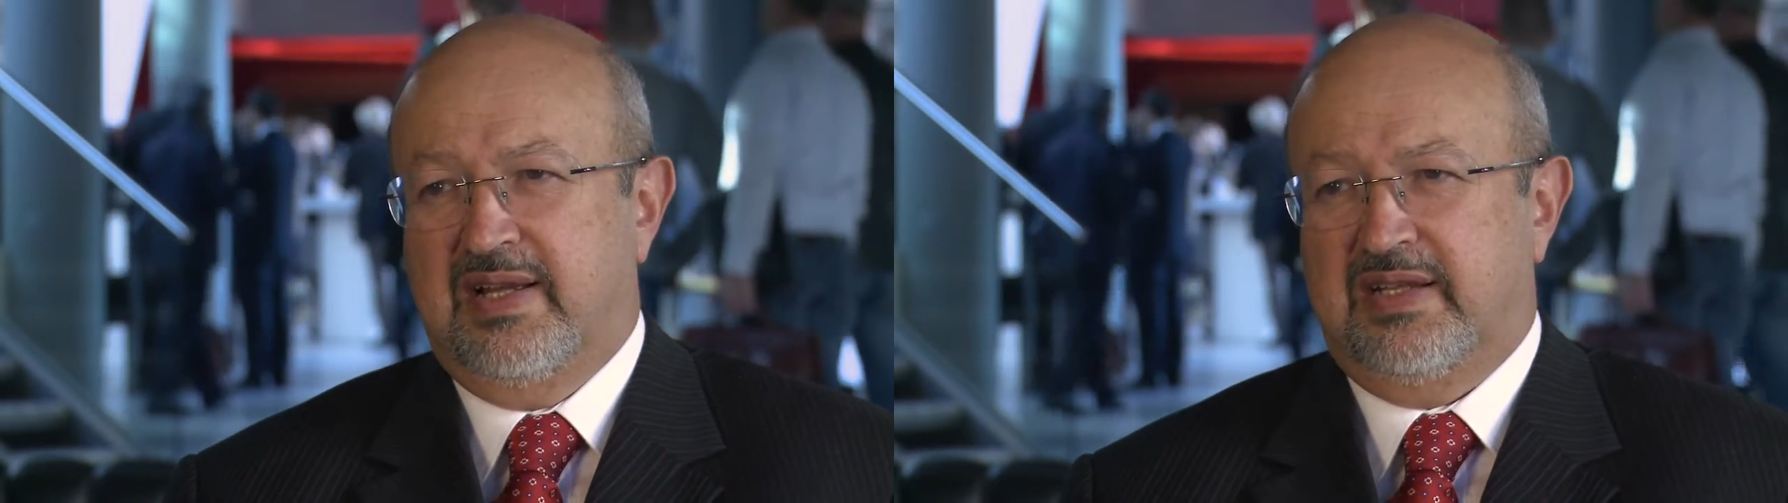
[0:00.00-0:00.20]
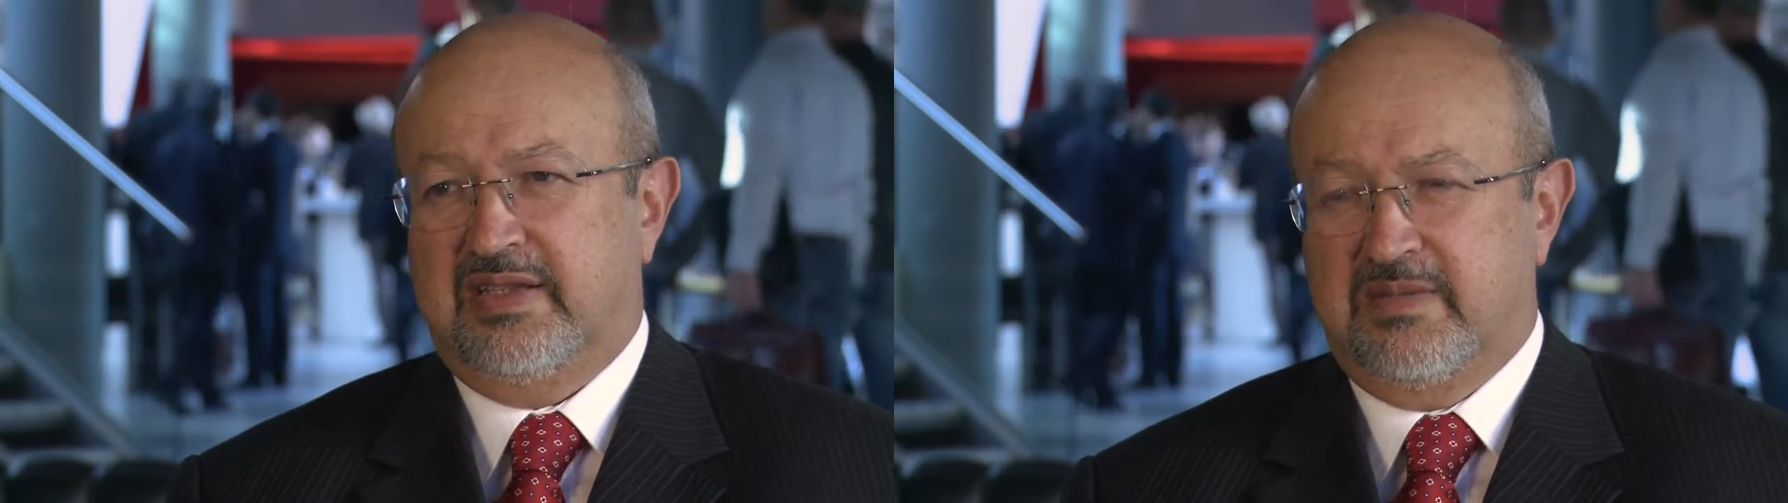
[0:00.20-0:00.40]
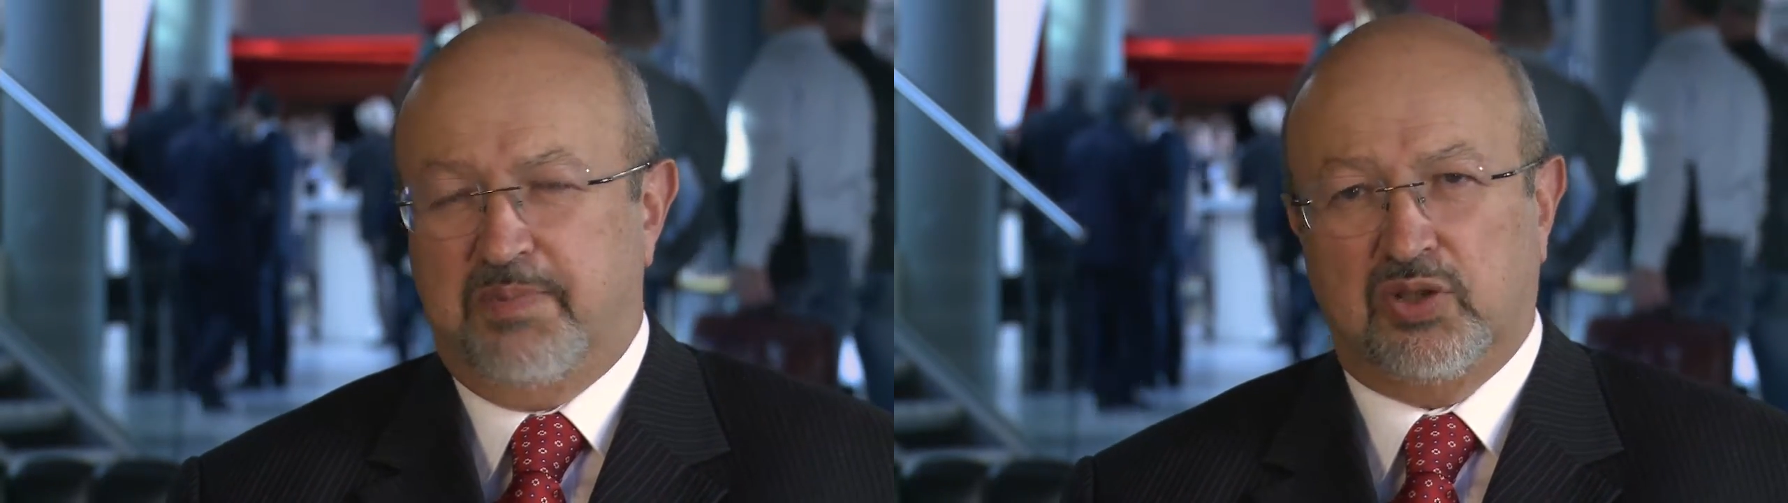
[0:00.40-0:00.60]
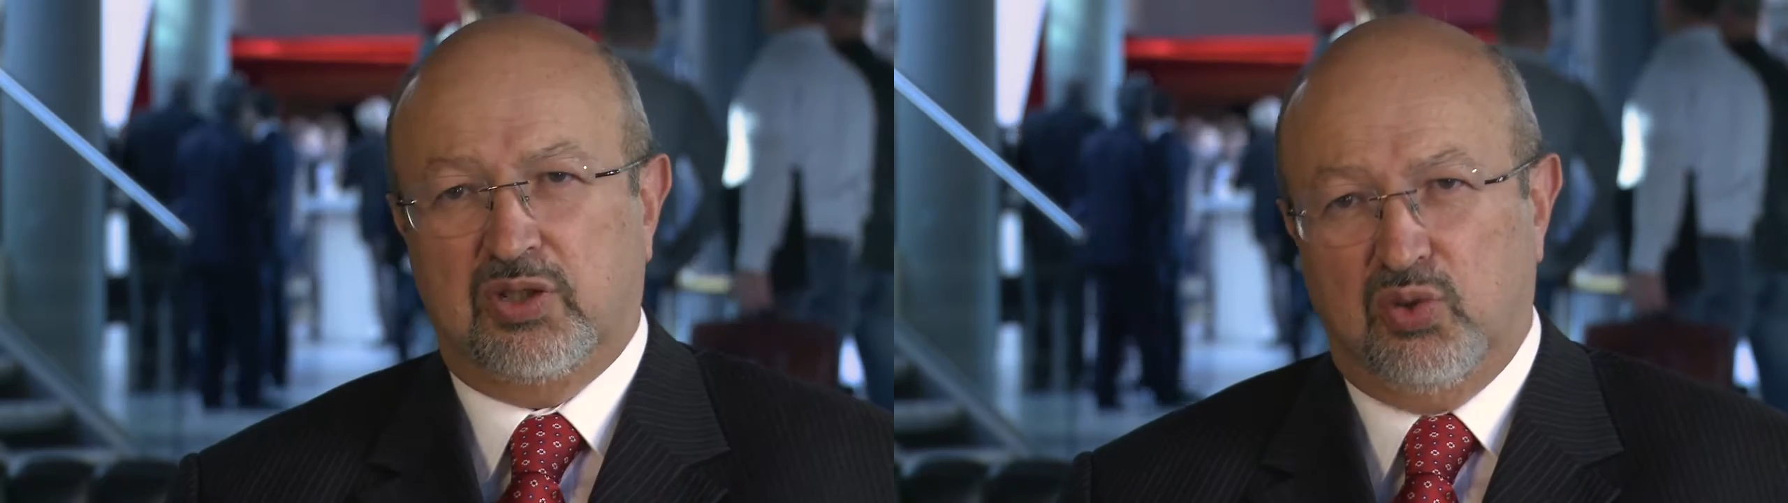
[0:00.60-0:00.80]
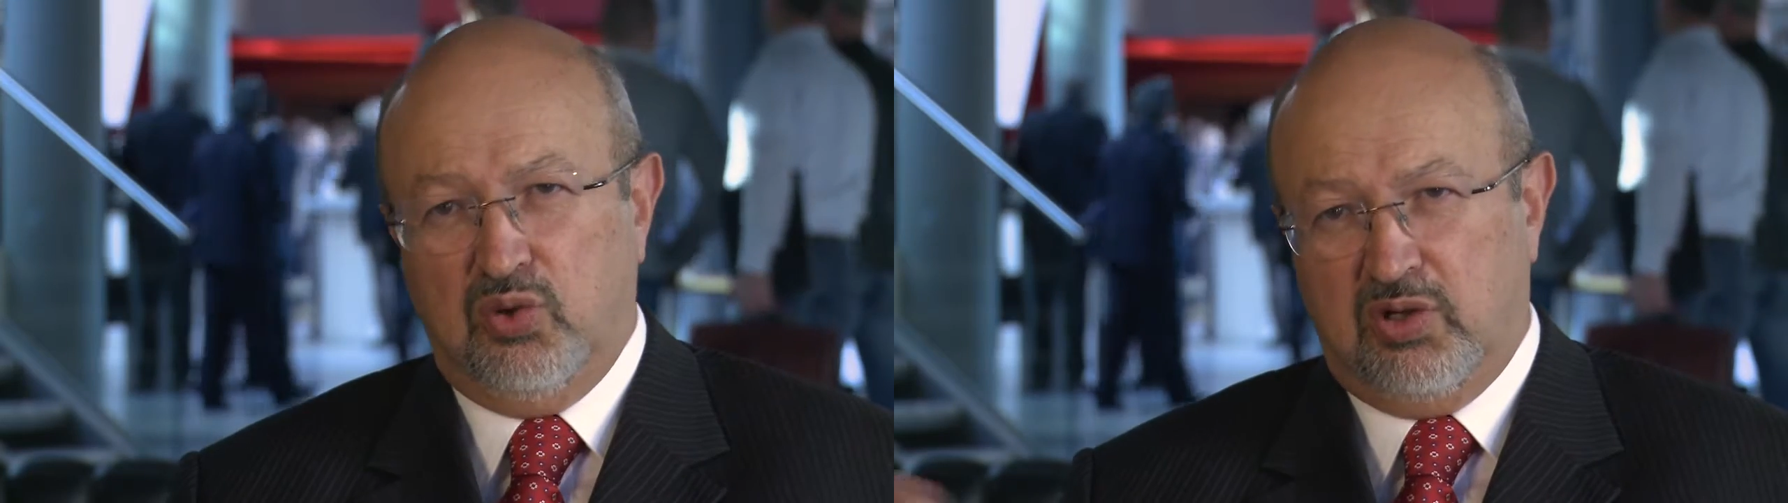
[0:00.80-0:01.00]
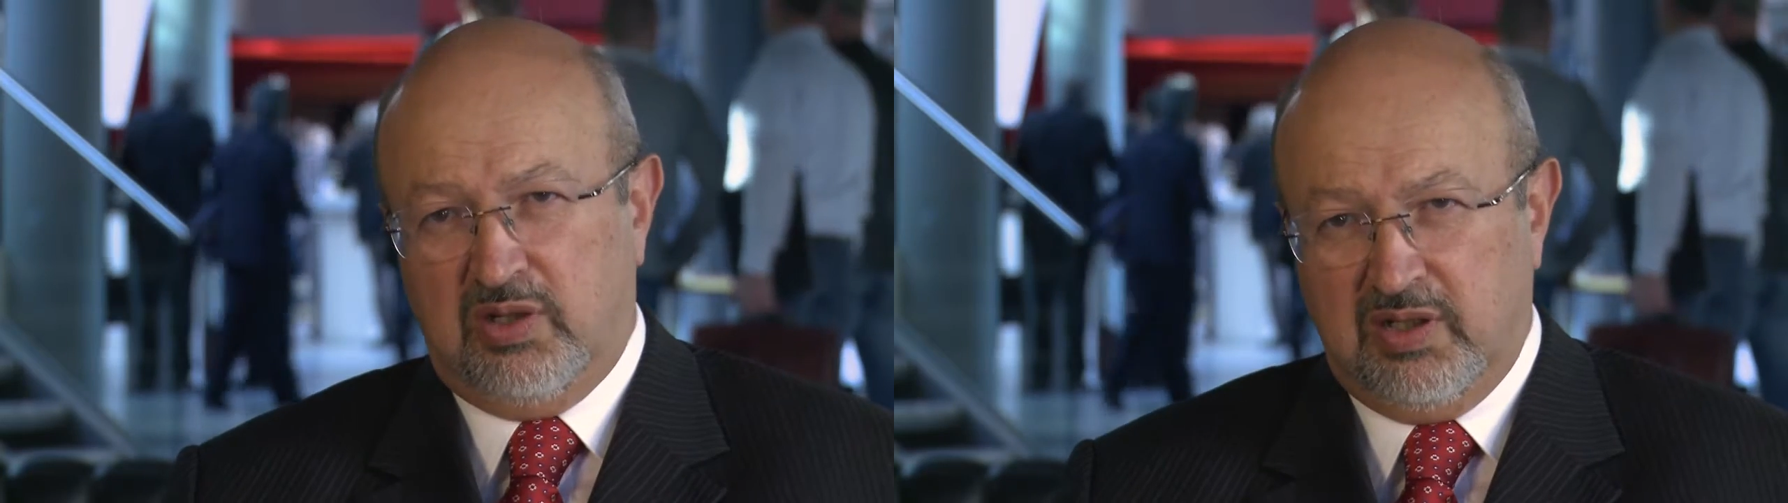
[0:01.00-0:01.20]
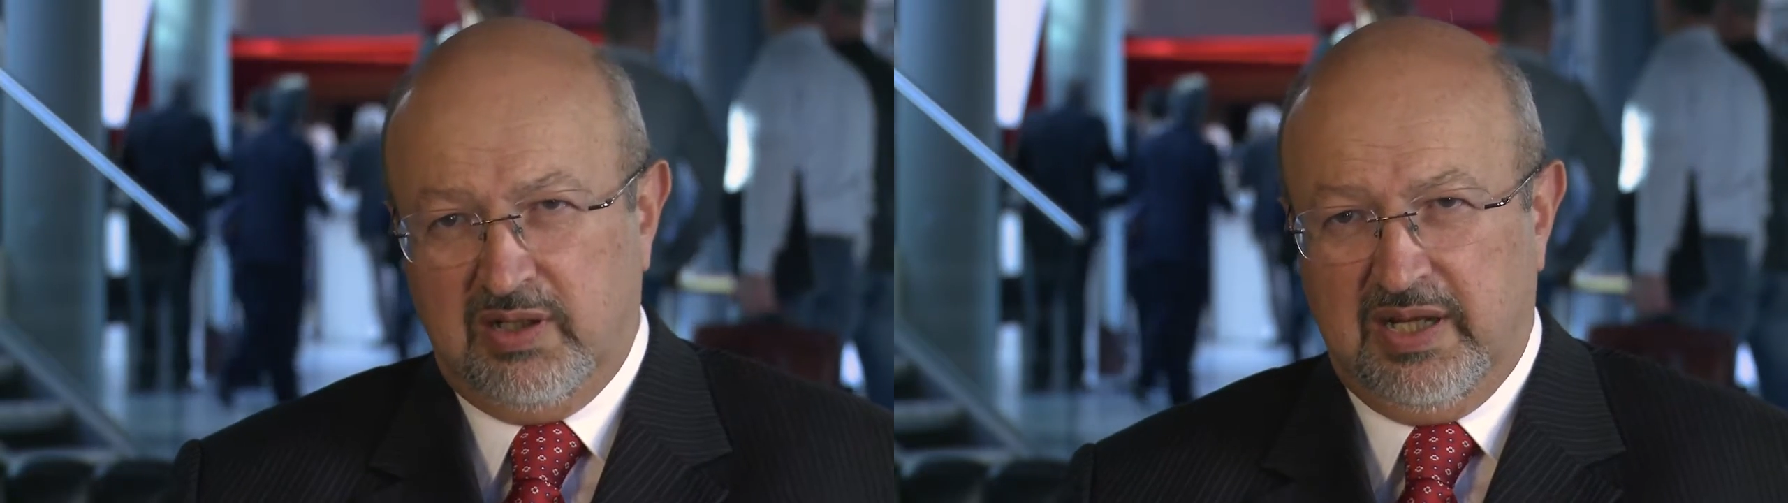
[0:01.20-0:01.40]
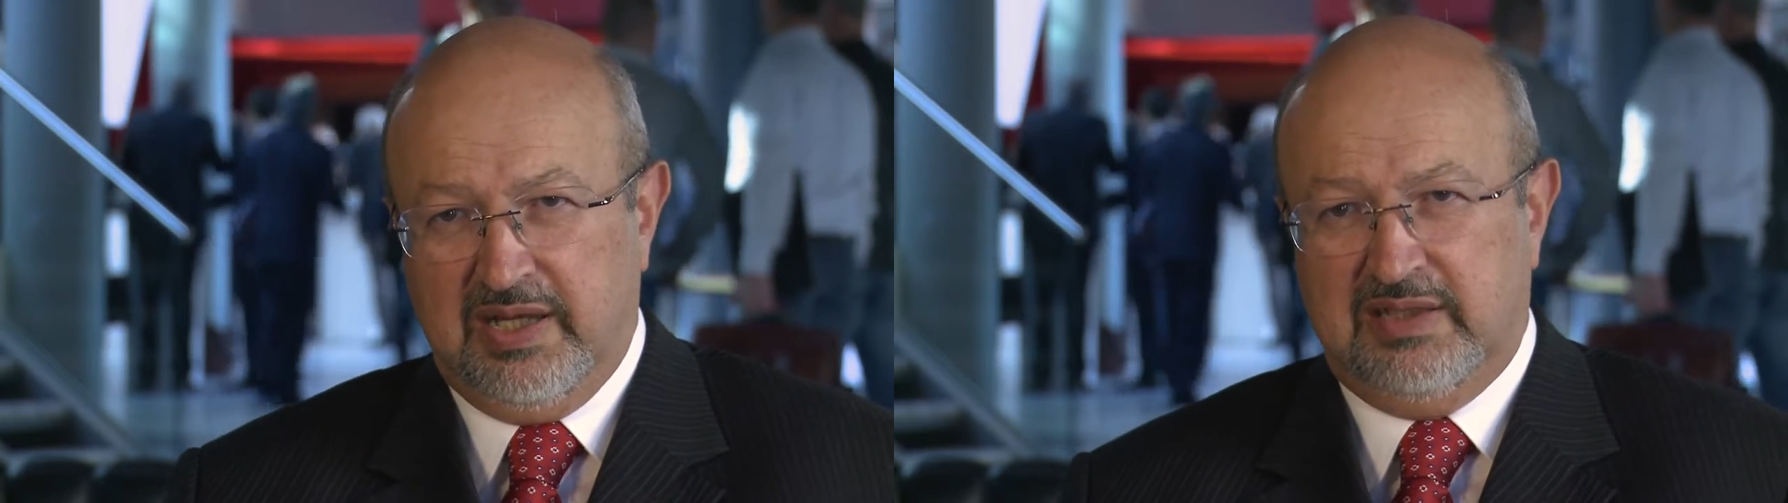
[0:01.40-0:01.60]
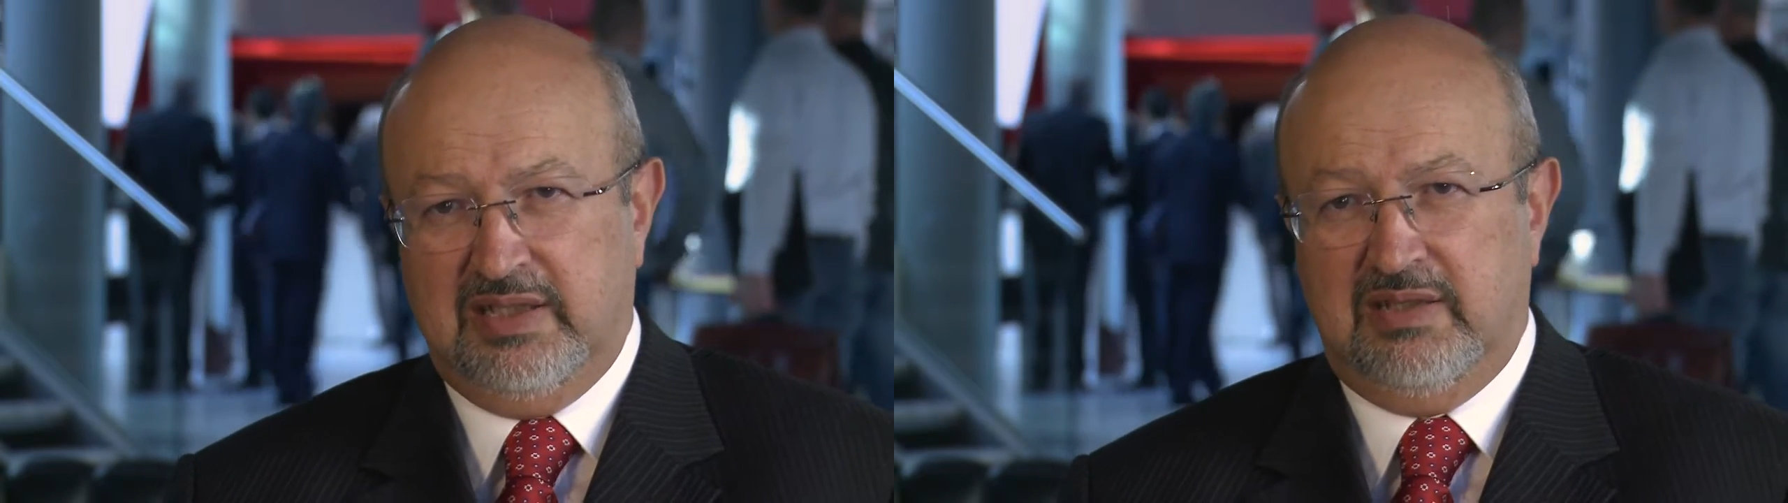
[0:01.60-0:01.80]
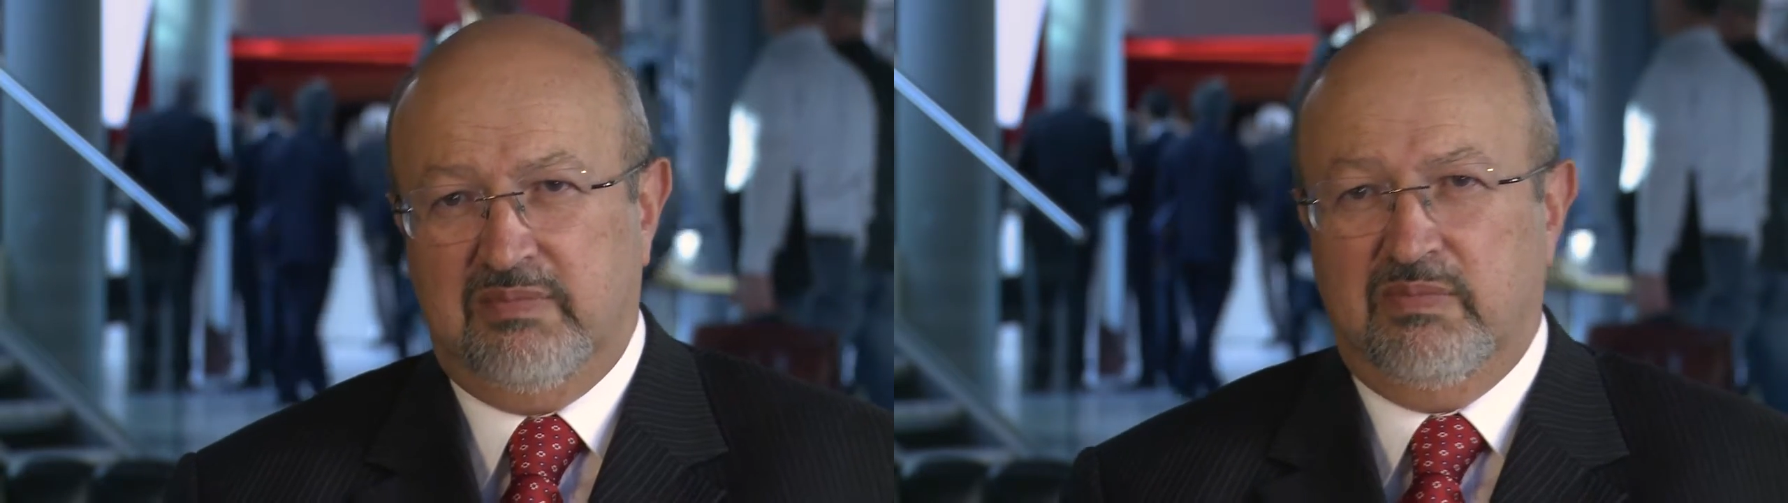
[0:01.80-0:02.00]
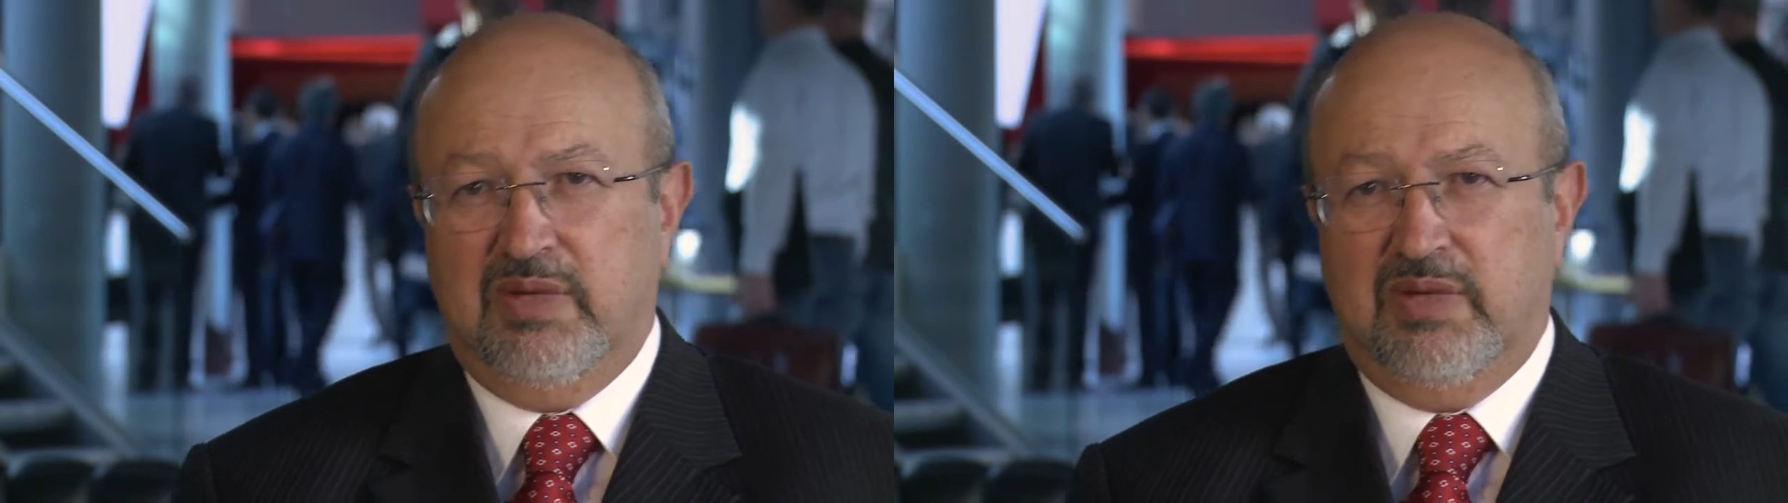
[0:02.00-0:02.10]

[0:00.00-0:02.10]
it is important to look at the